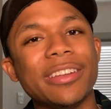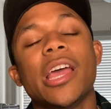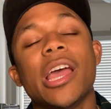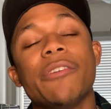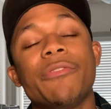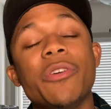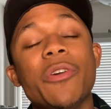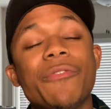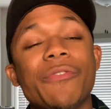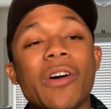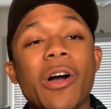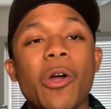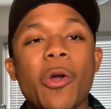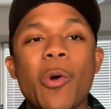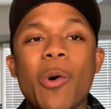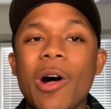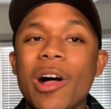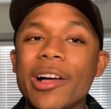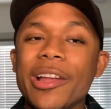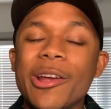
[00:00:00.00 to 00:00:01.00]
If you found
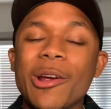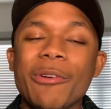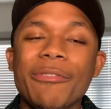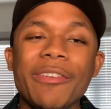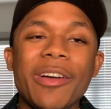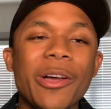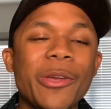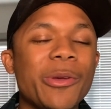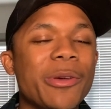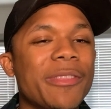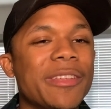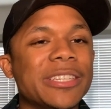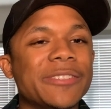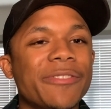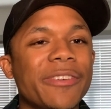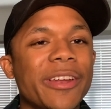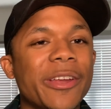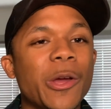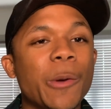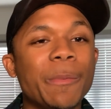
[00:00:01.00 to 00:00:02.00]
quality or value in this
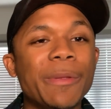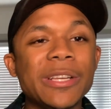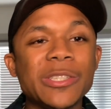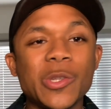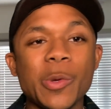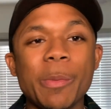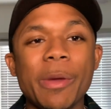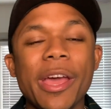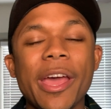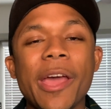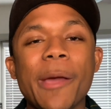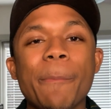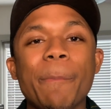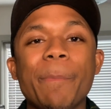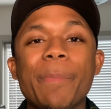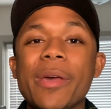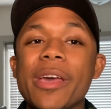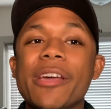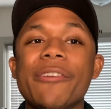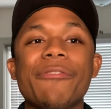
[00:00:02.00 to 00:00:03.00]
video, please do me a
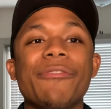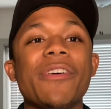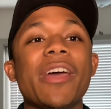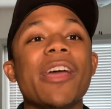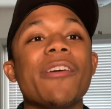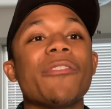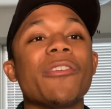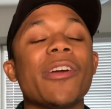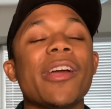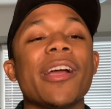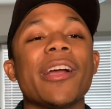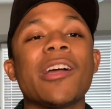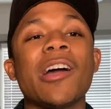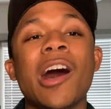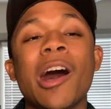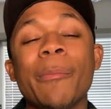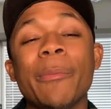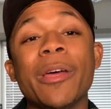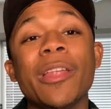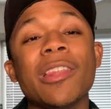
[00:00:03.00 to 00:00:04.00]
big favor and
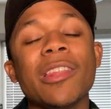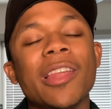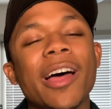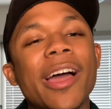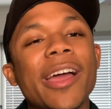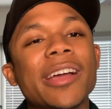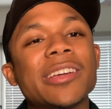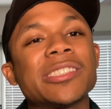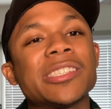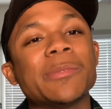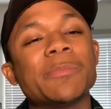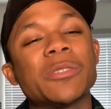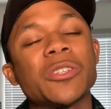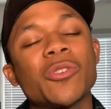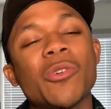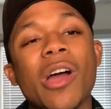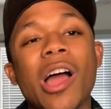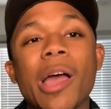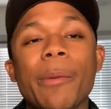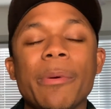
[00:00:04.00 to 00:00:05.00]
comment, like,
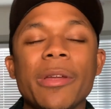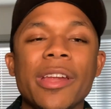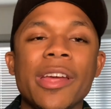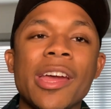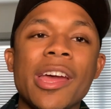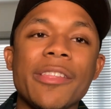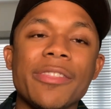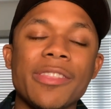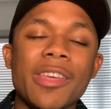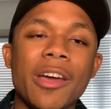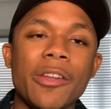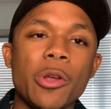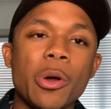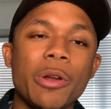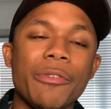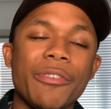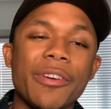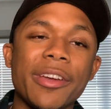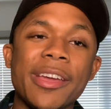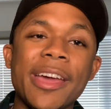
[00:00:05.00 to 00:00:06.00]
subscribe, and hit that
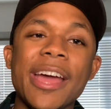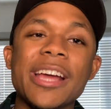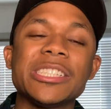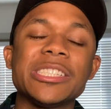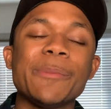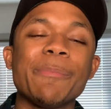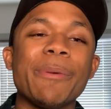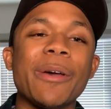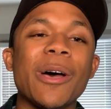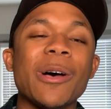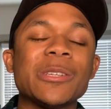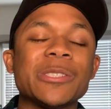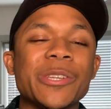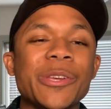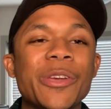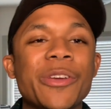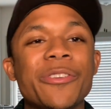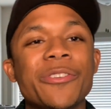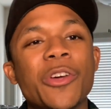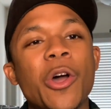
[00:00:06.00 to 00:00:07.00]
notification bell so
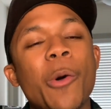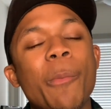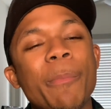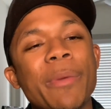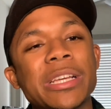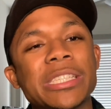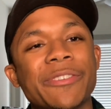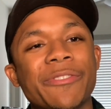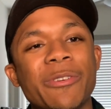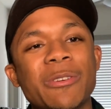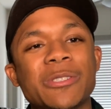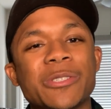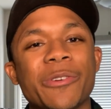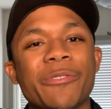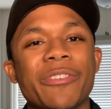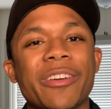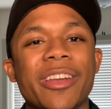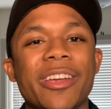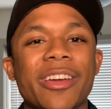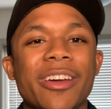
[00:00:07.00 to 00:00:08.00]
you don't miss future
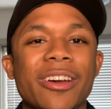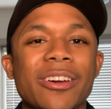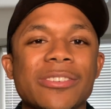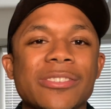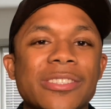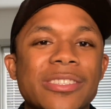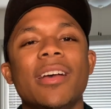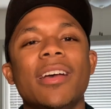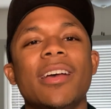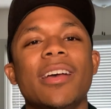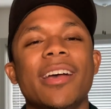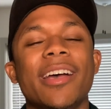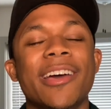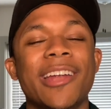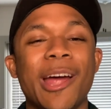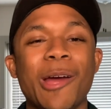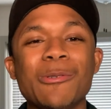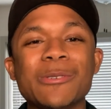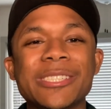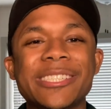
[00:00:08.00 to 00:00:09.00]
videos. And
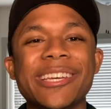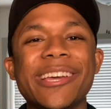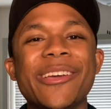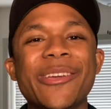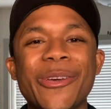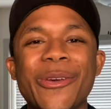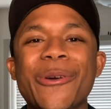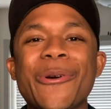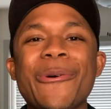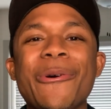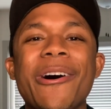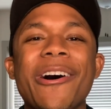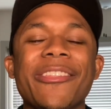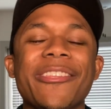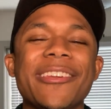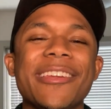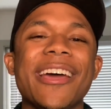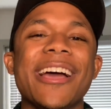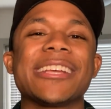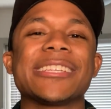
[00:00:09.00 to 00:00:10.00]
I will see you on
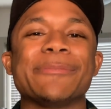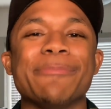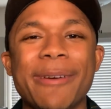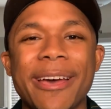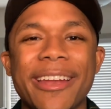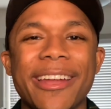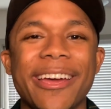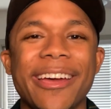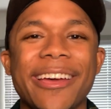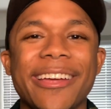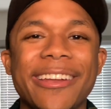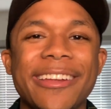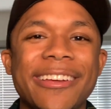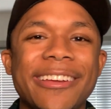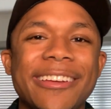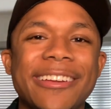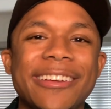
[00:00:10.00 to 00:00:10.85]
the next MedHead.